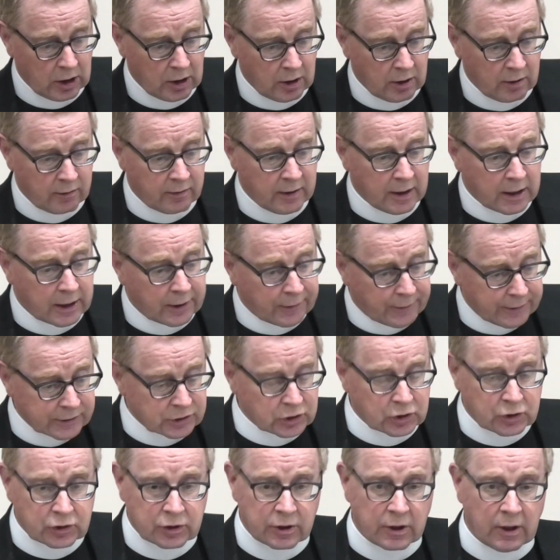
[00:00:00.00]
the
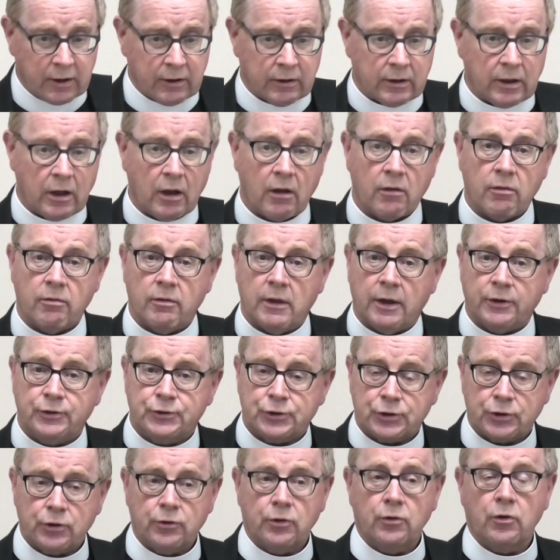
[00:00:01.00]
Christian, the
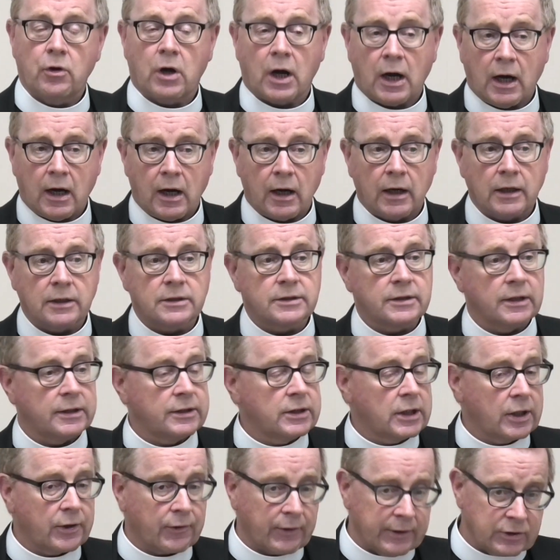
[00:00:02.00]

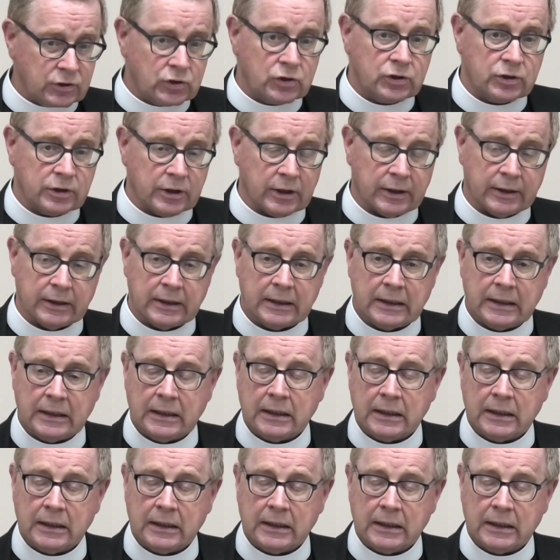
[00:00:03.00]
true-hearted Christian,